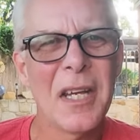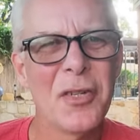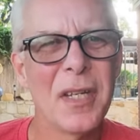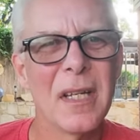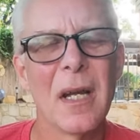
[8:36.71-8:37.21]

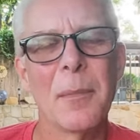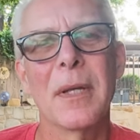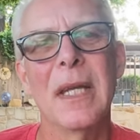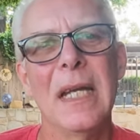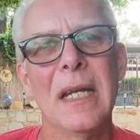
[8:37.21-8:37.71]
actually ended
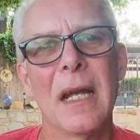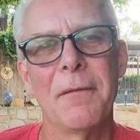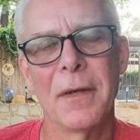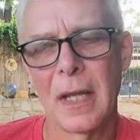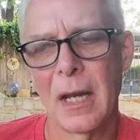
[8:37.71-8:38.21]
up
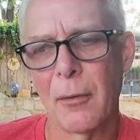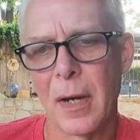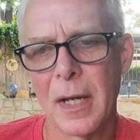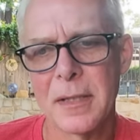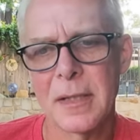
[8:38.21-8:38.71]
DNFing that
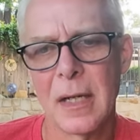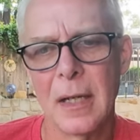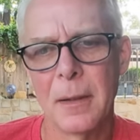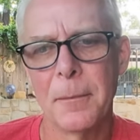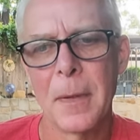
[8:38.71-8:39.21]
race.
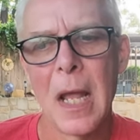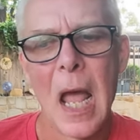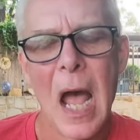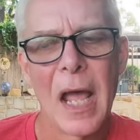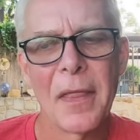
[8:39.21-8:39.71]
Um,
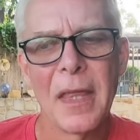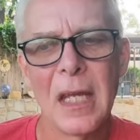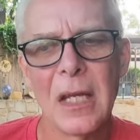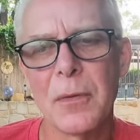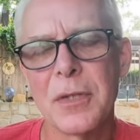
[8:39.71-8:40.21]
I
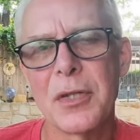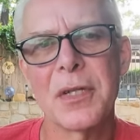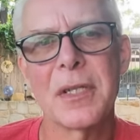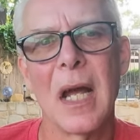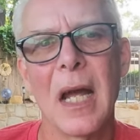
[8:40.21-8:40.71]
think it was
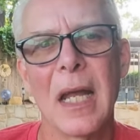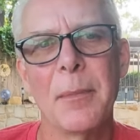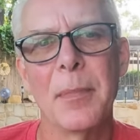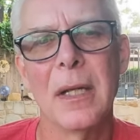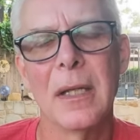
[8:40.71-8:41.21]
just I
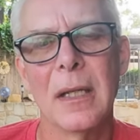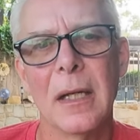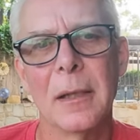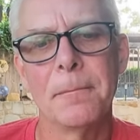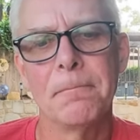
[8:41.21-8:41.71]
had been,
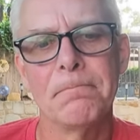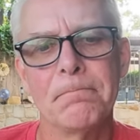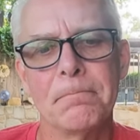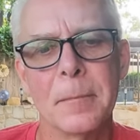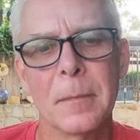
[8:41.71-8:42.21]
uh,
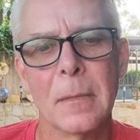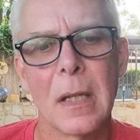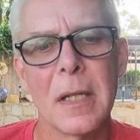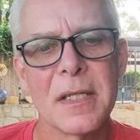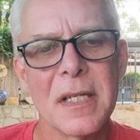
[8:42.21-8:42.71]

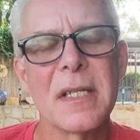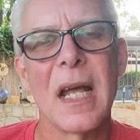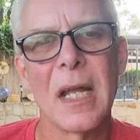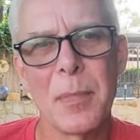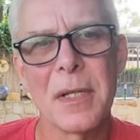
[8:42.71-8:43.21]
since I
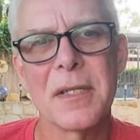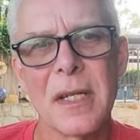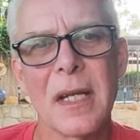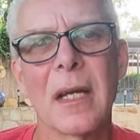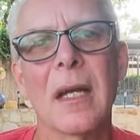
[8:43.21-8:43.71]
had been
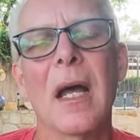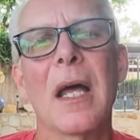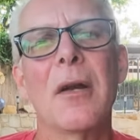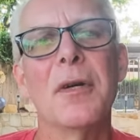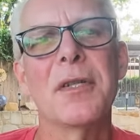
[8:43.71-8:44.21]
sick,
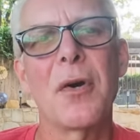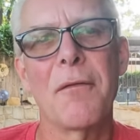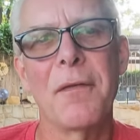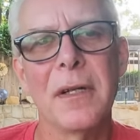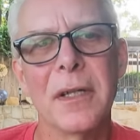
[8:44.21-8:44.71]
I'd only
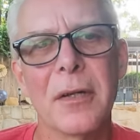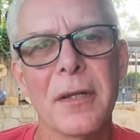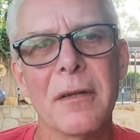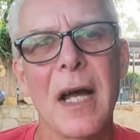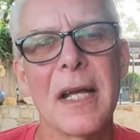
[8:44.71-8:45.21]
started feeling
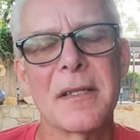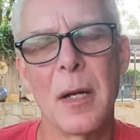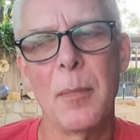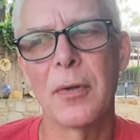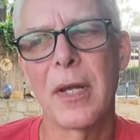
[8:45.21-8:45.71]
good the last
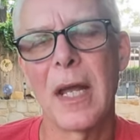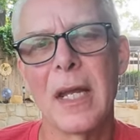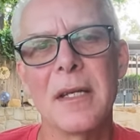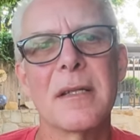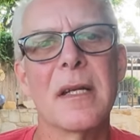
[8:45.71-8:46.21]
couple
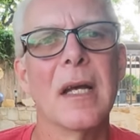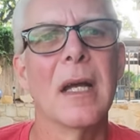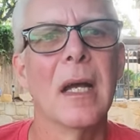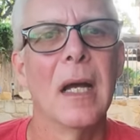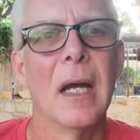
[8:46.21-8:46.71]
days.
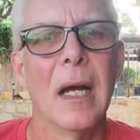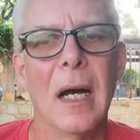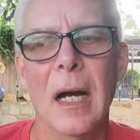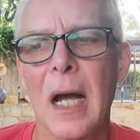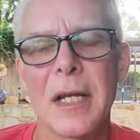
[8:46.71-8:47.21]

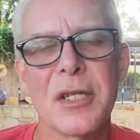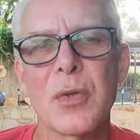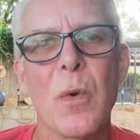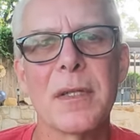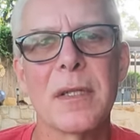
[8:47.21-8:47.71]
Uh, I
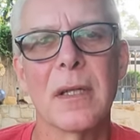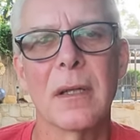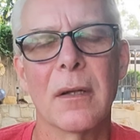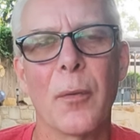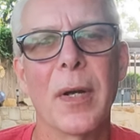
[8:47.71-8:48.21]
just wasn't
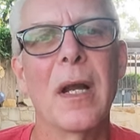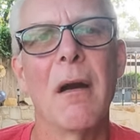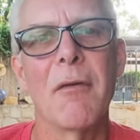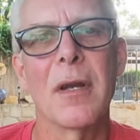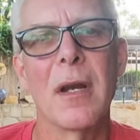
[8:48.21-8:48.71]

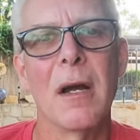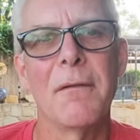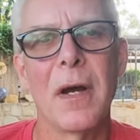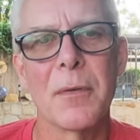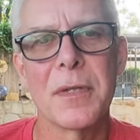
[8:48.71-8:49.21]
recovered
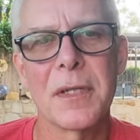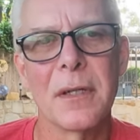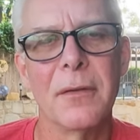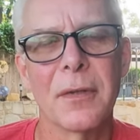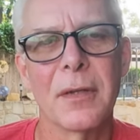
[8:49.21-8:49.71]
enough. I was
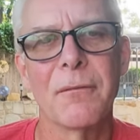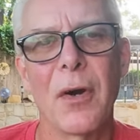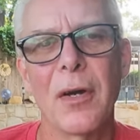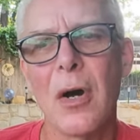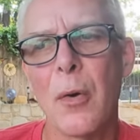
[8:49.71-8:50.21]
still
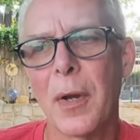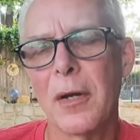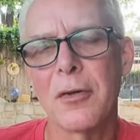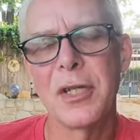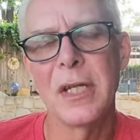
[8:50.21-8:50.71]
very low
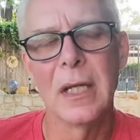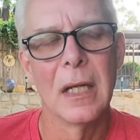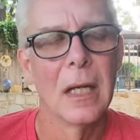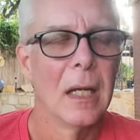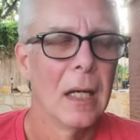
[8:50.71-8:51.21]
energy.
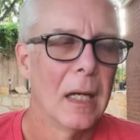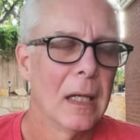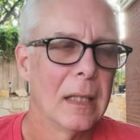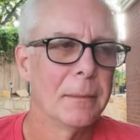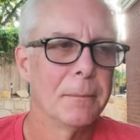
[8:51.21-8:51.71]

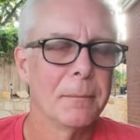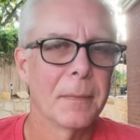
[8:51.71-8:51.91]
Uh,